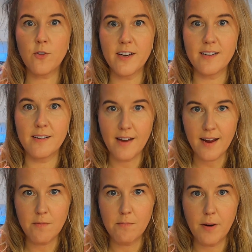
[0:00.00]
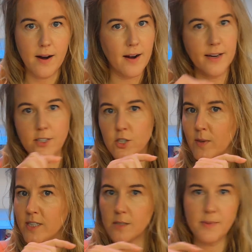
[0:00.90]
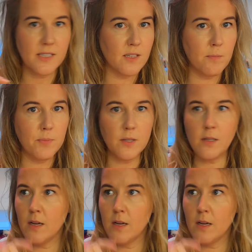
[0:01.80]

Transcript: a name bar, and I just want it to be simple